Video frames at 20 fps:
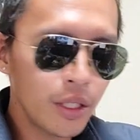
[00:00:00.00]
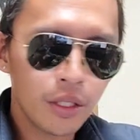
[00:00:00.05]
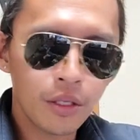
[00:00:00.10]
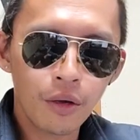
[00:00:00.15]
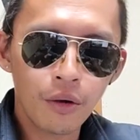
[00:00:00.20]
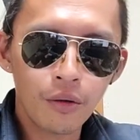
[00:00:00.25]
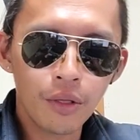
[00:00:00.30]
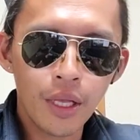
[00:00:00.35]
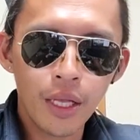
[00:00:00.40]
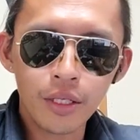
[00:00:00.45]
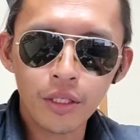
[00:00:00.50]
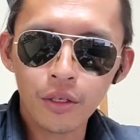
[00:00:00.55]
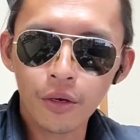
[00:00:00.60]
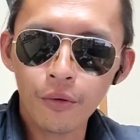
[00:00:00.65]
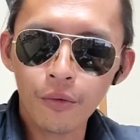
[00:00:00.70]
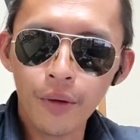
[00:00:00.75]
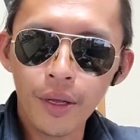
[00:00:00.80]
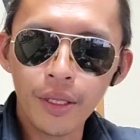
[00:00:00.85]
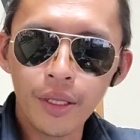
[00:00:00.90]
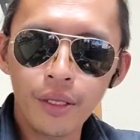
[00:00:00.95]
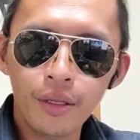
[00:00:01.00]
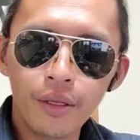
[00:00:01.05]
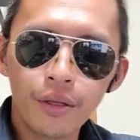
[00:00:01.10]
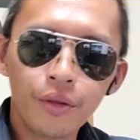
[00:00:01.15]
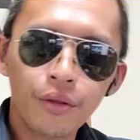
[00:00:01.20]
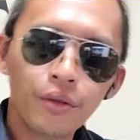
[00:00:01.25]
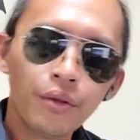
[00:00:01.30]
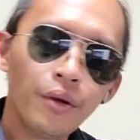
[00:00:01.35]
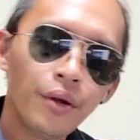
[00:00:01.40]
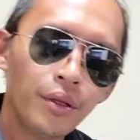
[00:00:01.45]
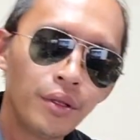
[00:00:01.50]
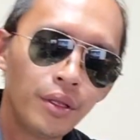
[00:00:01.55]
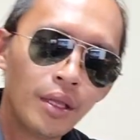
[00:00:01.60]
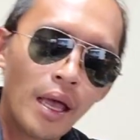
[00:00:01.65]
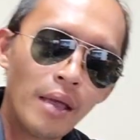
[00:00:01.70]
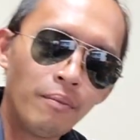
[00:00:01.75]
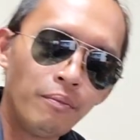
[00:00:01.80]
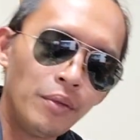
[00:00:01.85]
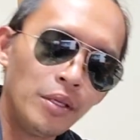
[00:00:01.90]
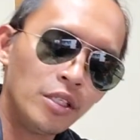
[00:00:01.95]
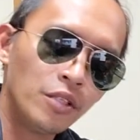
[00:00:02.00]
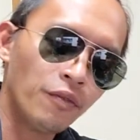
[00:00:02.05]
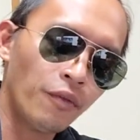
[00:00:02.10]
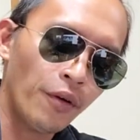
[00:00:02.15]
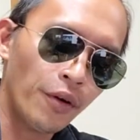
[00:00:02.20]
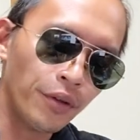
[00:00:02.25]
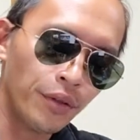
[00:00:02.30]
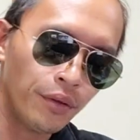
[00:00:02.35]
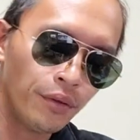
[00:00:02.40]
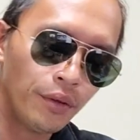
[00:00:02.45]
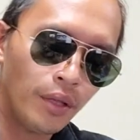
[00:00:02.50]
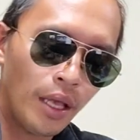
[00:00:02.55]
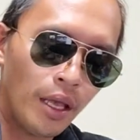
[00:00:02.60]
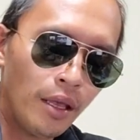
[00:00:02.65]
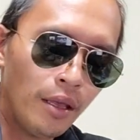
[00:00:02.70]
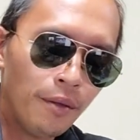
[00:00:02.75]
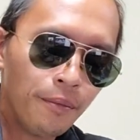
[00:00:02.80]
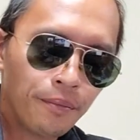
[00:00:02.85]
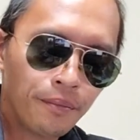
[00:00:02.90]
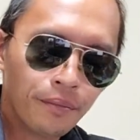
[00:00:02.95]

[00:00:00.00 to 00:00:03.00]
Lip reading: So that's already the third timepiece for today.